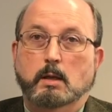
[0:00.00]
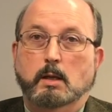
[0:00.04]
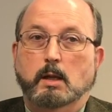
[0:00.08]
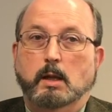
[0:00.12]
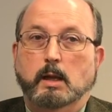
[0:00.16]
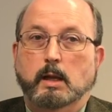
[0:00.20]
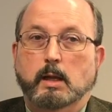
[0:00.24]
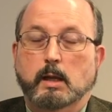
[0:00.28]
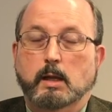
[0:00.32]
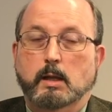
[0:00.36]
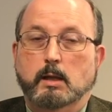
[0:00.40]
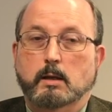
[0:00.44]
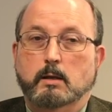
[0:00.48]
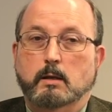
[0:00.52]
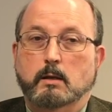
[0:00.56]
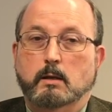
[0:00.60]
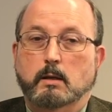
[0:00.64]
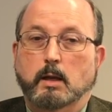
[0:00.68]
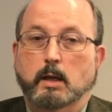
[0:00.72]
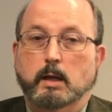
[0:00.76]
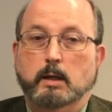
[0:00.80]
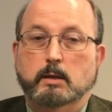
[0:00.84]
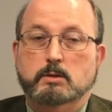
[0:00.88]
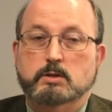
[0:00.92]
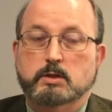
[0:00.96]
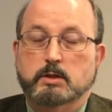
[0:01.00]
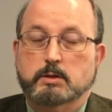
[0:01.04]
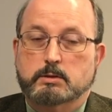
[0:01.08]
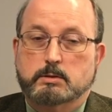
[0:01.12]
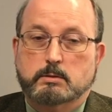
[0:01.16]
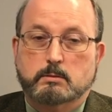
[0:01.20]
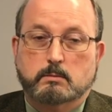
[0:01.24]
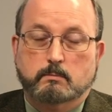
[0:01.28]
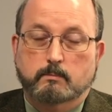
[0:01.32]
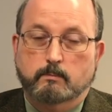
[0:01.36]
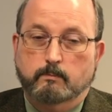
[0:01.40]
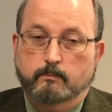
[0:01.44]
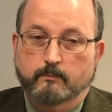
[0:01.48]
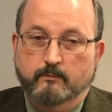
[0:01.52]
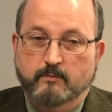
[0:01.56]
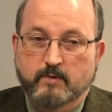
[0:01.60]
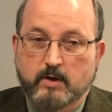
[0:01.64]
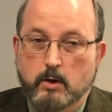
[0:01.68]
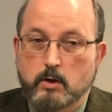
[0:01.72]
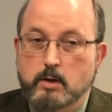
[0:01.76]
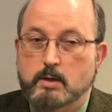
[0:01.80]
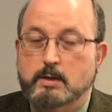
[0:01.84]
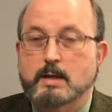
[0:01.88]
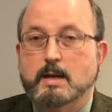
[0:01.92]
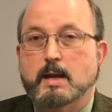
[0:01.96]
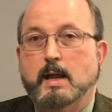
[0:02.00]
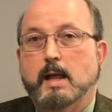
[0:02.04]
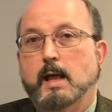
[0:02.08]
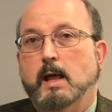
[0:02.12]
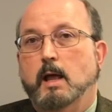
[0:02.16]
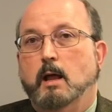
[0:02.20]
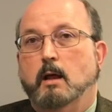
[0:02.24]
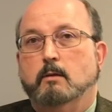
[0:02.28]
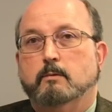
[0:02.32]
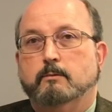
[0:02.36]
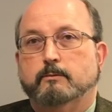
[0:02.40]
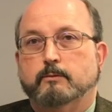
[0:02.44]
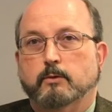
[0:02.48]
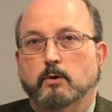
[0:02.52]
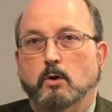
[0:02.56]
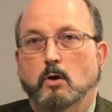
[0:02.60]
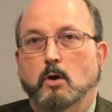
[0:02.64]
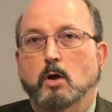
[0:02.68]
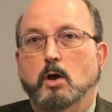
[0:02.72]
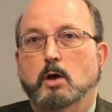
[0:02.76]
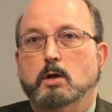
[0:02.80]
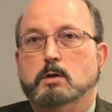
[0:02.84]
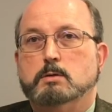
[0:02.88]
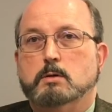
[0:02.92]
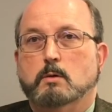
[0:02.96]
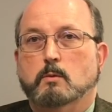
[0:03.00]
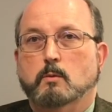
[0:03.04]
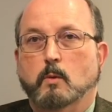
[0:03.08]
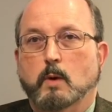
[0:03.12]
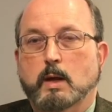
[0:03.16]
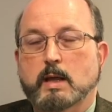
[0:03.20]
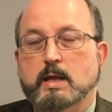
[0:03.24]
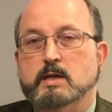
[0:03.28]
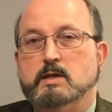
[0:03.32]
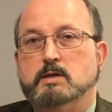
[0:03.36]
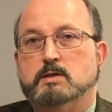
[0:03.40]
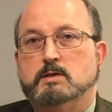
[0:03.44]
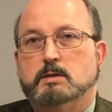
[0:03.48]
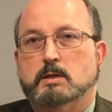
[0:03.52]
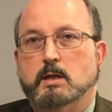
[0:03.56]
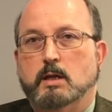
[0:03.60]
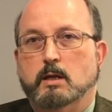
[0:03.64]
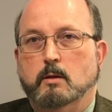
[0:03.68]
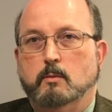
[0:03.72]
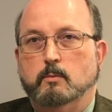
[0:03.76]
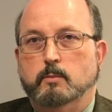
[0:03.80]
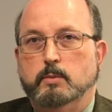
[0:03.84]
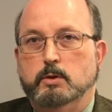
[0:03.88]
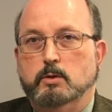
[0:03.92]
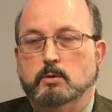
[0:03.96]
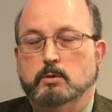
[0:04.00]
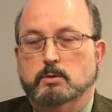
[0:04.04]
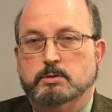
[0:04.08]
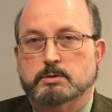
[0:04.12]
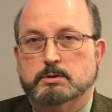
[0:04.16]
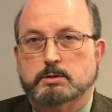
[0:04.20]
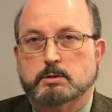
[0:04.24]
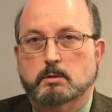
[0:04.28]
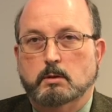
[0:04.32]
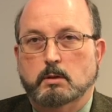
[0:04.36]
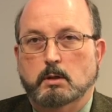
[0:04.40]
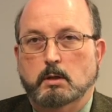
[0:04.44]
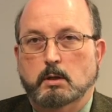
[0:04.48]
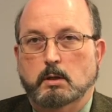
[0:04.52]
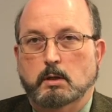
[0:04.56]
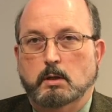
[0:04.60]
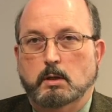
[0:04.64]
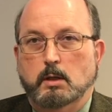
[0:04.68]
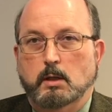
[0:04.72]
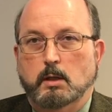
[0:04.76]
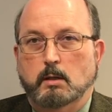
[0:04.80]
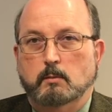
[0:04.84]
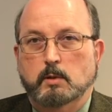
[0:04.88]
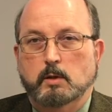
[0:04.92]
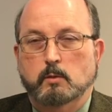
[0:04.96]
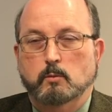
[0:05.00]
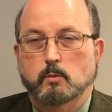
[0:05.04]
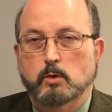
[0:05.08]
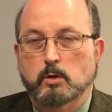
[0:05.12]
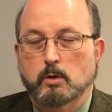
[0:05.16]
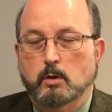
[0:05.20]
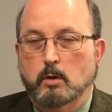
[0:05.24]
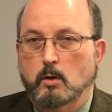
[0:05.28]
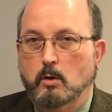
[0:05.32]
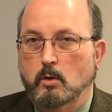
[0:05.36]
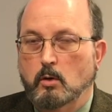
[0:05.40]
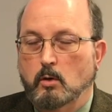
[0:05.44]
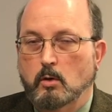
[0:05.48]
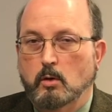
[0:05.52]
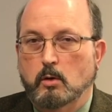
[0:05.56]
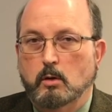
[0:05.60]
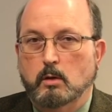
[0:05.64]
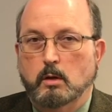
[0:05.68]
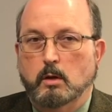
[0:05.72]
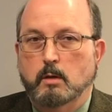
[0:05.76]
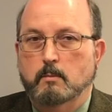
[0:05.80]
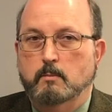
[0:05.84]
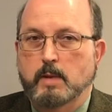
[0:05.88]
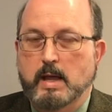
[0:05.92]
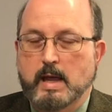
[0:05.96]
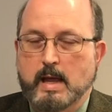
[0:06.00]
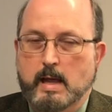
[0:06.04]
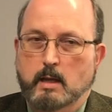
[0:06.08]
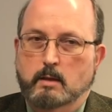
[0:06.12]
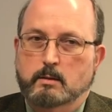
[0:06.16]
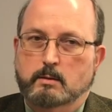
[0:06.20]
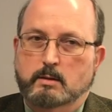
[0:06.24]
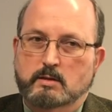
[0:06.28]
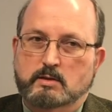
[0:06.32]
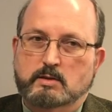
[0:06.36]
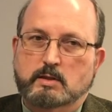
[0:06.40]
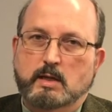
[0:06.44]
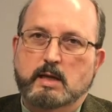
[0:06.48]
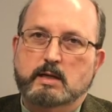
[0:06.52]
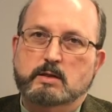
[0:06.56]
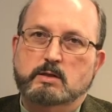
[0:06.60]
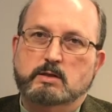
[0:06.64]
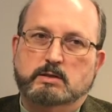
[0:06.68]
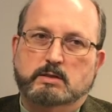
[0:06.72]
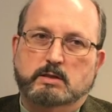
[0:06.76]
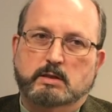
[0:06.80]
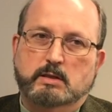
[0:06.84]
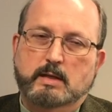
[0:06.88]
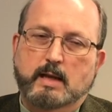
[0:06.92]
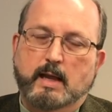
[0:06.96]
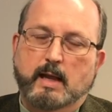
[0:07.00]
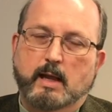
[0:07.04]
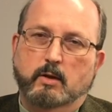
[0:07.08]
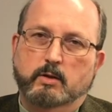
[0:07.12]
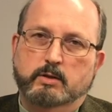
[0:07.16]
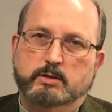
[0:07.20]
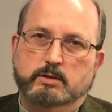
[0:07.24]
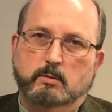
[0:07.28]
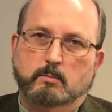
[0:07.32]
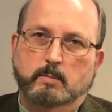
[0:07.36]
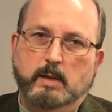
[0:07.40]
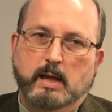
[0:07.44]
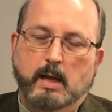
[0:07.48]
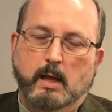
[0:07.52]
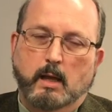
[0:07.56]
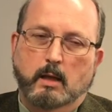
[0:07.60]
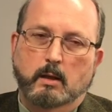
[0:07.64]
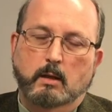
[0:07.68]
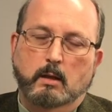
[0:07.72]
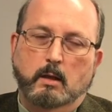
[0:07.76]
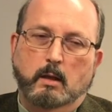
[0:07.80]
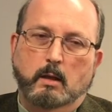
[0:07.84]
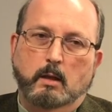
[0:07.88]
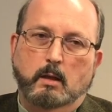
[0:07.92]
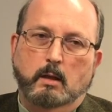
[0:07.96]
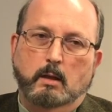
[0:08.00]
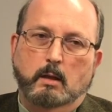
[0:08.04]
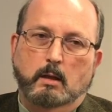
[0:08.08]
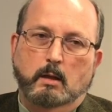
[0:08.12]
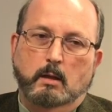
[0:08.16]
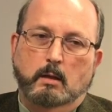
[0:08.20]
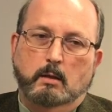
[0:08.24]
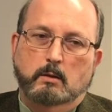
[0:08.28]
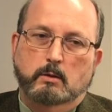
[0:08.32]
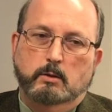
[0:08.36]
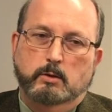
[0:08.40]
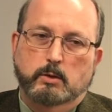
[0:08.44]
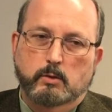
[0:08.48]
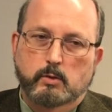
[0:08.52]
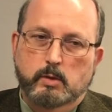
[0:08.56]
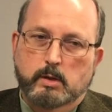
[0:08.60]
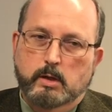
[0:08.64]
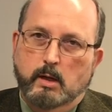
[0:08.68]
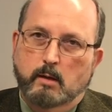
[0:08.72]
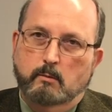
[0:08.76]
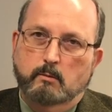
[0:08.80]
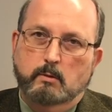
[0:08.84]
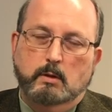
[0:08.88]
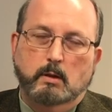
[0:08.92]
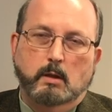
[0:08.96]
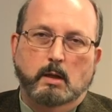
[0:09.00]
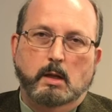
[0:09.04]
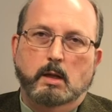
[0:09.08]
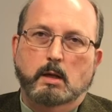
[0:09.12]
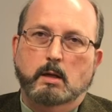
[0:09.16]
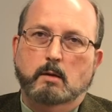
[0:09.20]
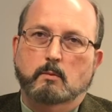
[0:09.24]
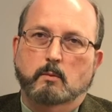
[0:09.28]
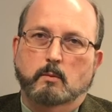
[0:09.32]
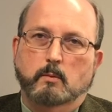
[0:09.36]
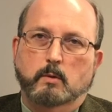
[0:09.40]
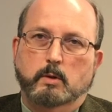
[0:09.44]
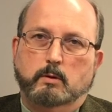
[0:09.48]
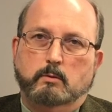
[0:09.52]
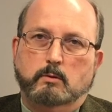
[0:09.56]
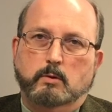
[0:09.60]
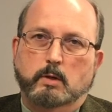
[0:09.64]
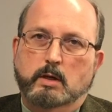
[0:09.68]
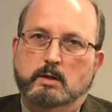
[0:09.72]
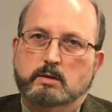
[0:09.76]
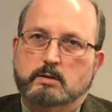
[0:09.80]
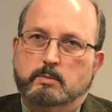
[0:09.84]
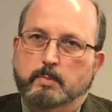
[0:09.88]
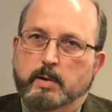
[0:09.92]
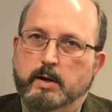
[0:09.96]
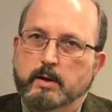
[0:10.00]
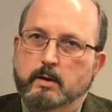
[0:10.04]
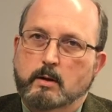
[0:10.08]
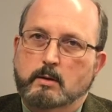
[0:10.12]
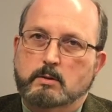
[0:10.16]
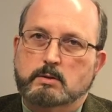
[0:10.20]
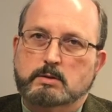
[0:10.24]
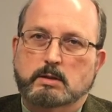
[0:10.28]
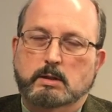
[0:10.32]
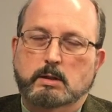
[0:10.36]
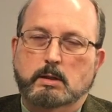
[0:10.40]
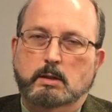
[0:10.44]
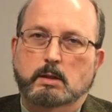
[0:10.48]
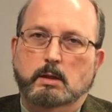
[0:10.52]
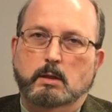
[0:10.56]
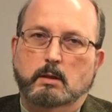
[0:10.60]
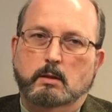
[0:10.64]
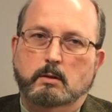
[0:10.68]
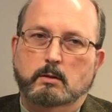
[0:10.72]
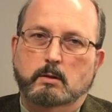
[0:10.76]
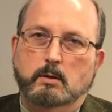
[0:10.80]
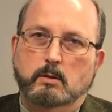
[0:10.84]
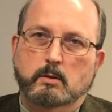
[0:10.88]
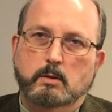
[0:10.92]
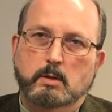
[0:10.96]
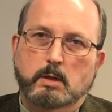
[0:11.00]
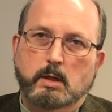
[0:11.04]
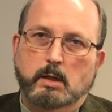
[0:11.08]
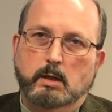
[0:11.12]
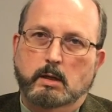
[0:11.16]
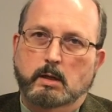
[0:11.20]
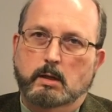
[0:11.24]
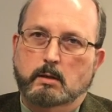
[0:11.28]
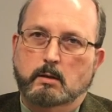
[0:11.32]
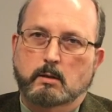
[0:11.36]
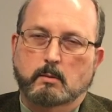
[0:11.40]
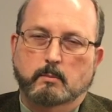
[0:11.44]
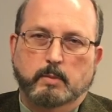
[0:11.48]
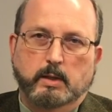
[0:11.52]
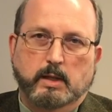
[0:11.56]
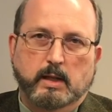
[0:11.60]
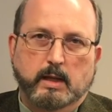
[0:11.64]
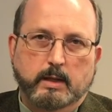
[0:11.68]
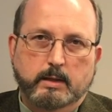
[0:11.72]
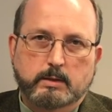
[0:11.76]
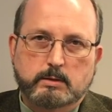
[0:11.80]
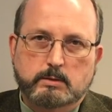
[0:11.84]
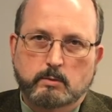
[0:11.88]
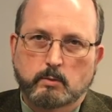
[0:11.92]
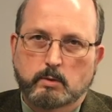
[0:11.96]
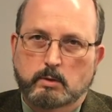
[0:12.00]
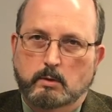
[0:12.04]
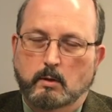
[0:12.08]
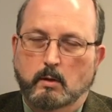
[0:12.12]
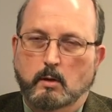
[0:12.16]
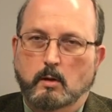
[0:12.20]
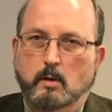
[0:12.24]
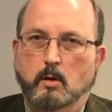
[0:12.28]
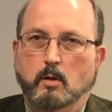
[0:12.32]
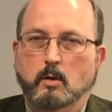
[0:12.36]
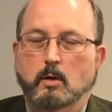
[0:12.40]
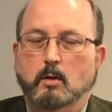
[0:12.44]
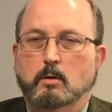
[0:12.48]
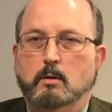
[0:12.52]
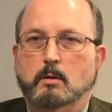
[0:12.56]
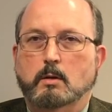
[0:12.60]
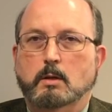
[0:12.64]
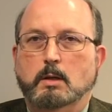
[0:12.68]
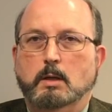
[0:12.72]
and just ferreting out fraud, waste, and abuse. I mean, we're all about, this agency now is about doing everything with transparency, doing it in compliance with the law,